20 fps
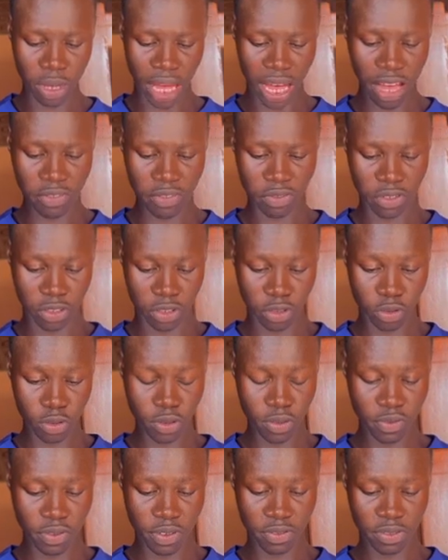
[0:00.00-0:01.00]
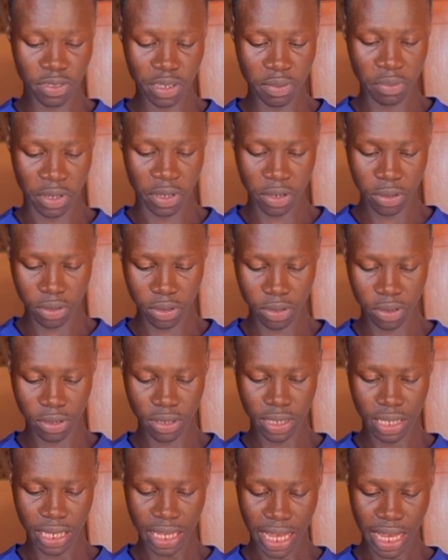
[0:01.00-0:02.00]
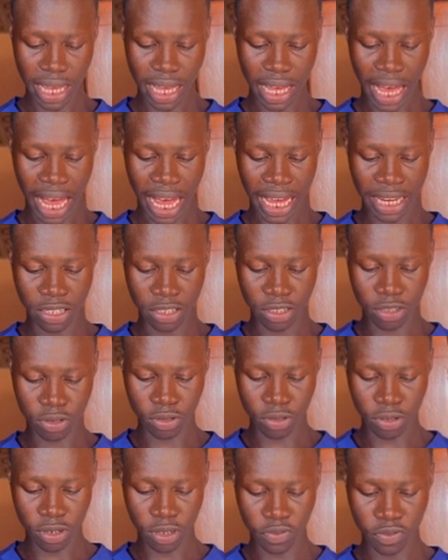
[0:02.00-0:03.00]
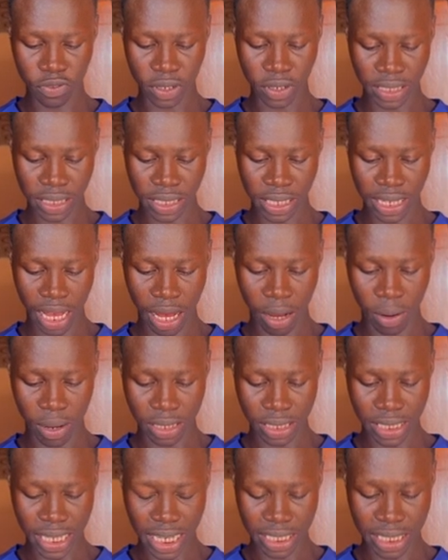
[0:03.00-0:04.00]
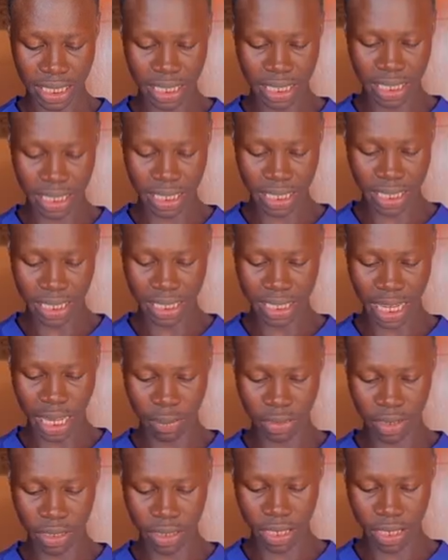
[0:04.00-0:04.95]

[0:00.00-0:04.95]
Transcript: we have is 250 mils and is to run for 3 hours. That is 3 times